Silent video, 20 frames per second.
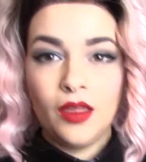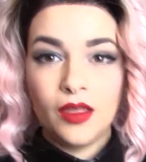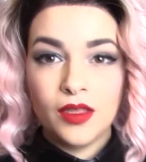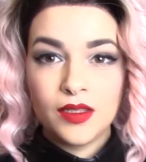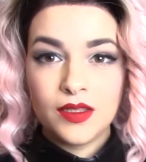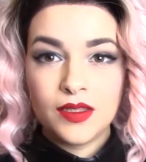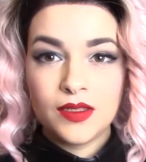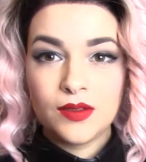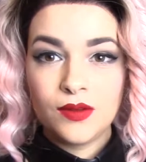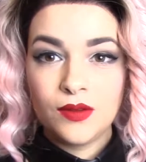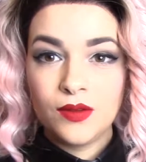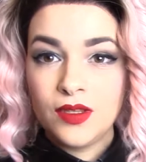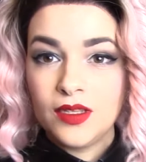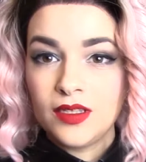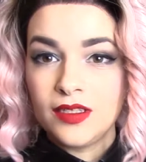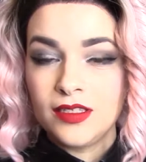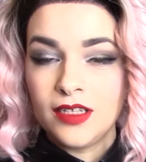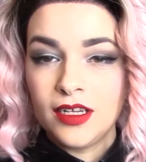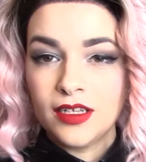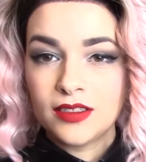So
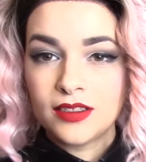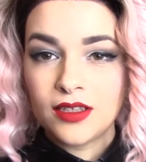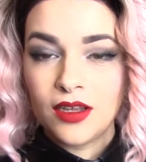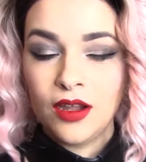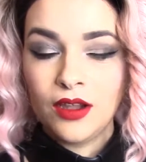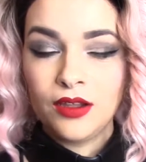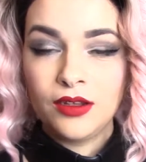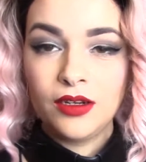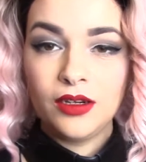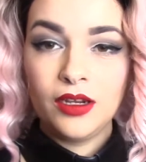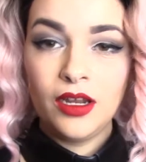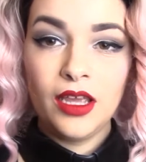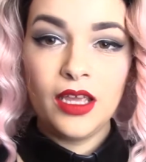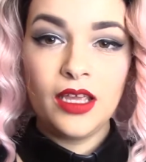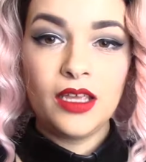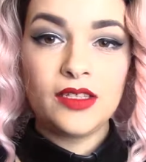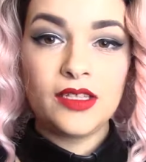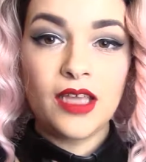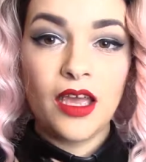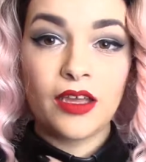this next colour
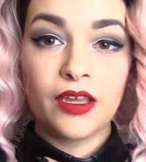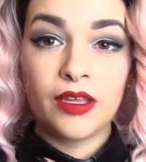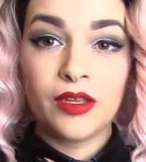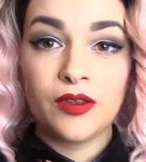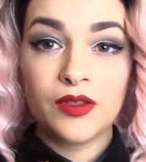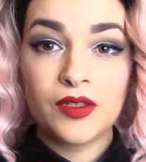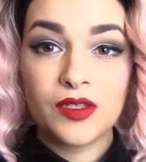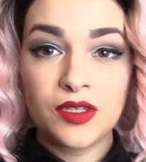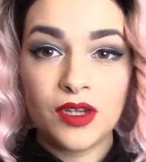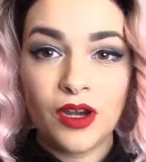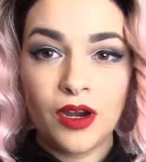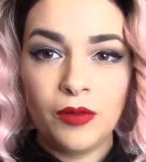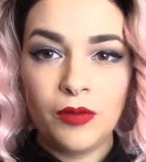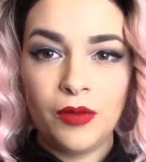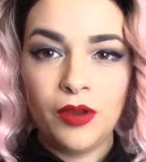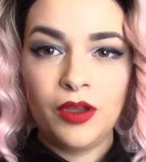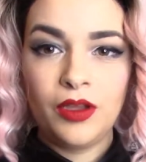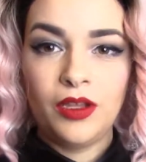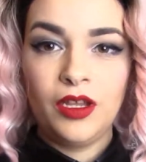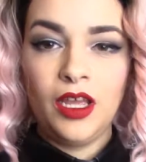is a Killstar
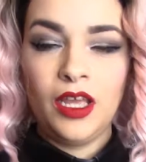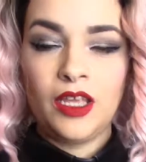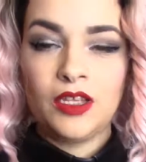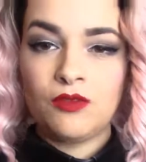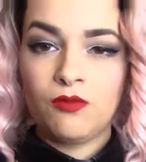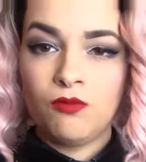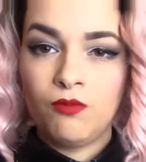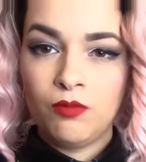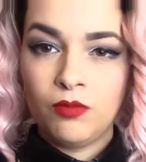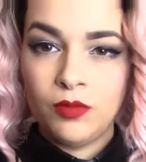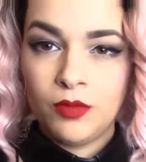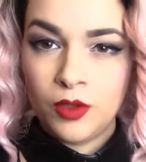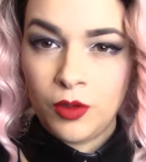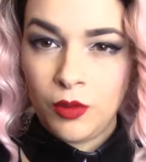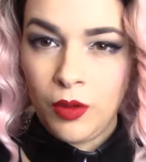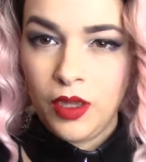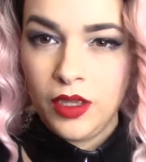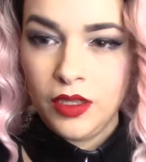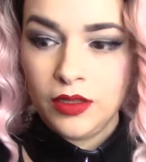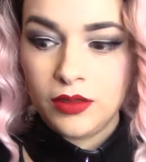one. It's
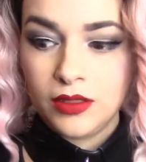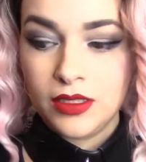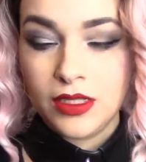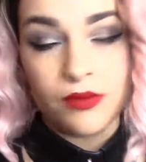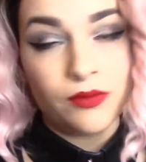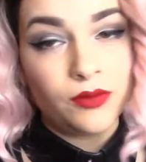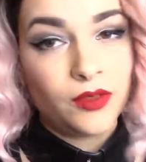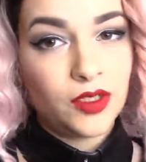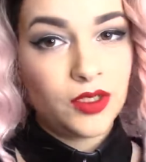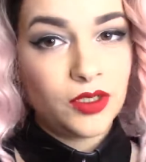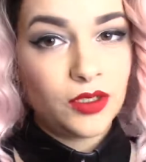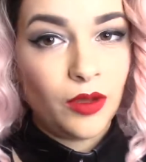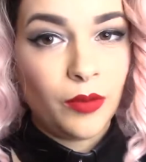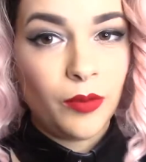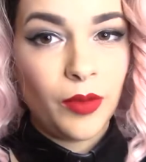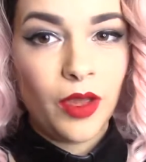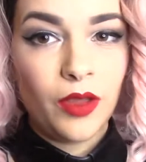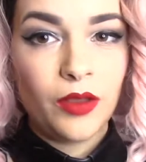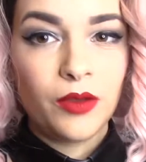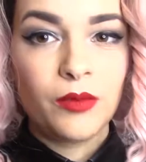quite different to all
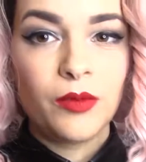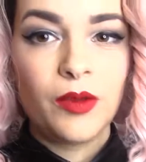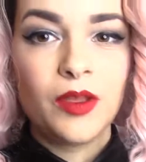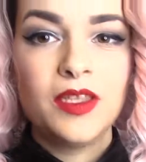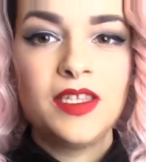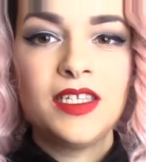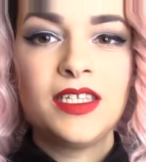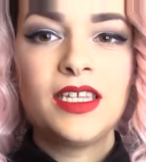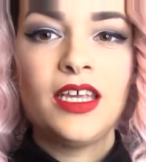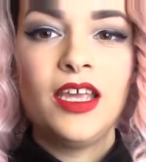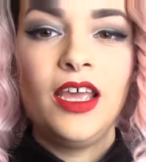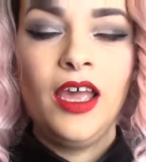my other ones.